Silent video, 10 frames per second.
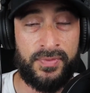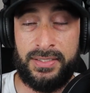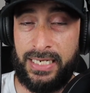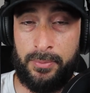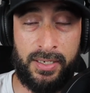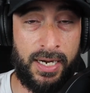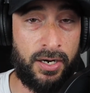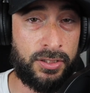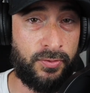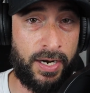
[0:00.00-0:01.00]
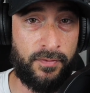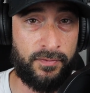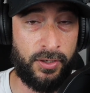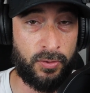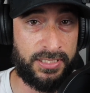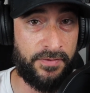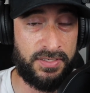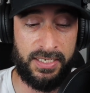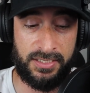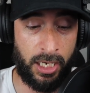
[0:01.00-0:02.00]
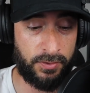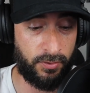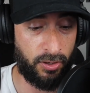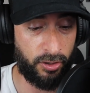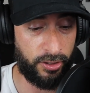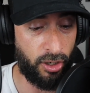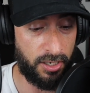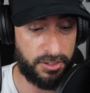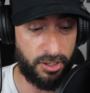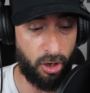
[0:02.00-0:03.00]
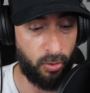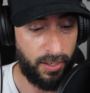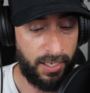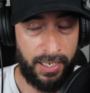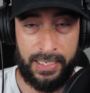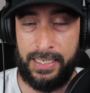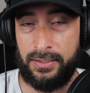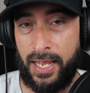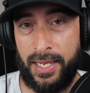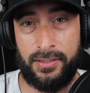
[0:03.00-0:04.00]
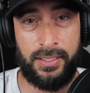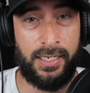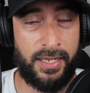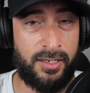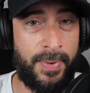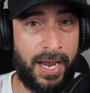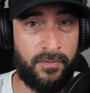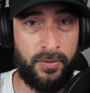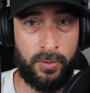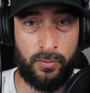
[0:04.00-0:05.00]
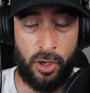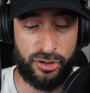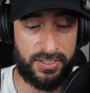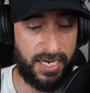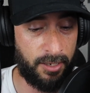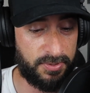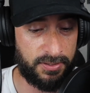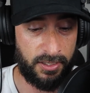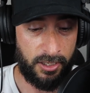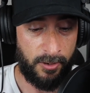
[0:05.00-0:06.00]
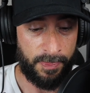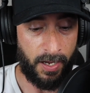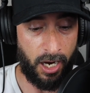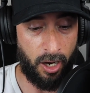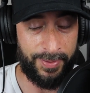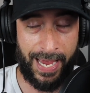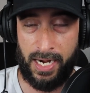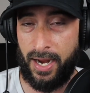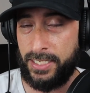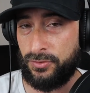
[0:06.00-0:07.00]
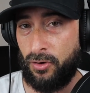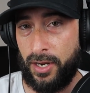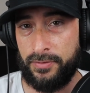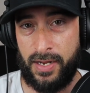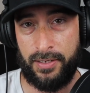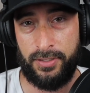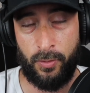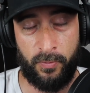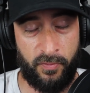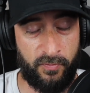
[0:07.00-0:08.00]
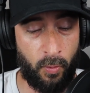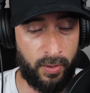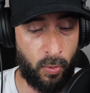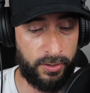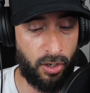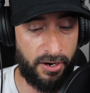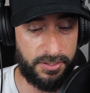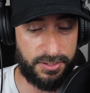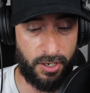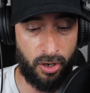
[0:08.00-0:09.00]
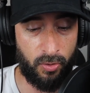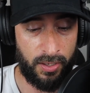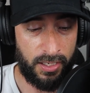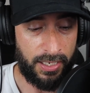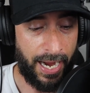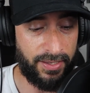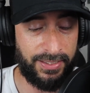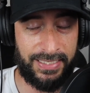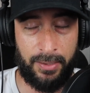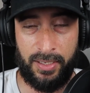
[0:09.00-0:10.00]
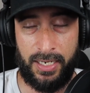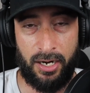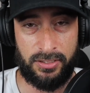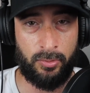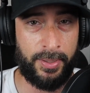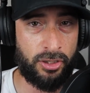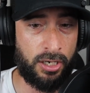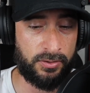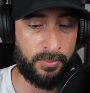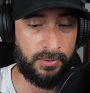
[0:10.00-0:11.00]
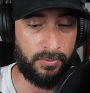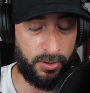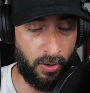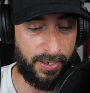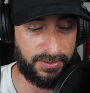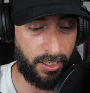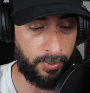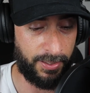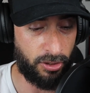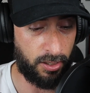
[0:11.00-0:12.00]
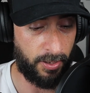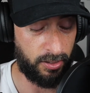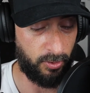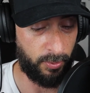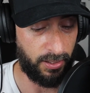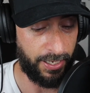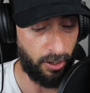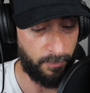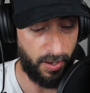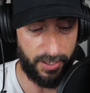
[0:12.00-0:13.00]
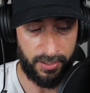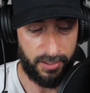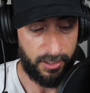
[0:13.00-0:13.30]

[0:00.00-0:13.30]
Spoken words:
Damien Harris ran 17 times for 100 yards. So he led the backfield in rush attempts. He had a nice run, for 41 yards. So I think Damien Harris, I'm going to be talking to him, like I said, I'm going to be talking about him a little bit later, but